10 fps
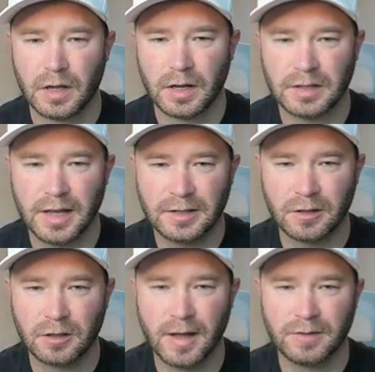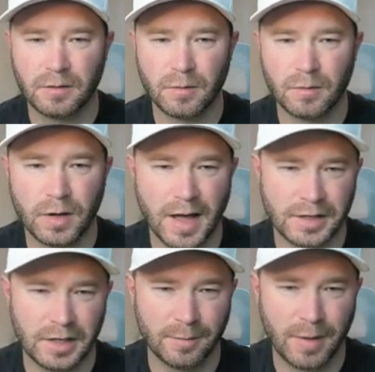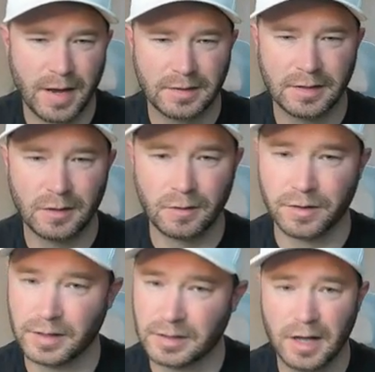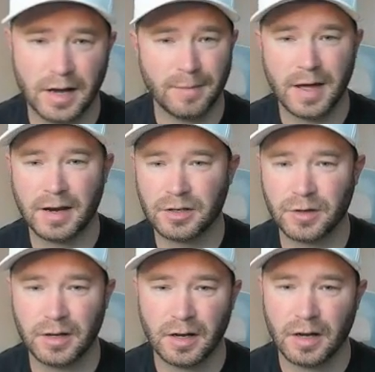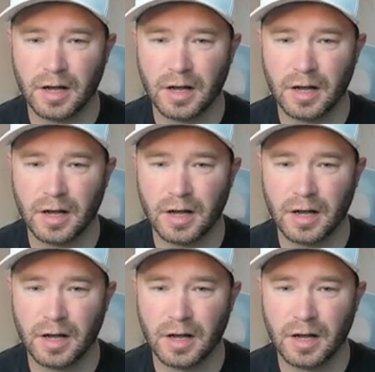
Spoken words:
Guys, let's look left here real quick. Actually, getting a buy signal. This is not a bad entry.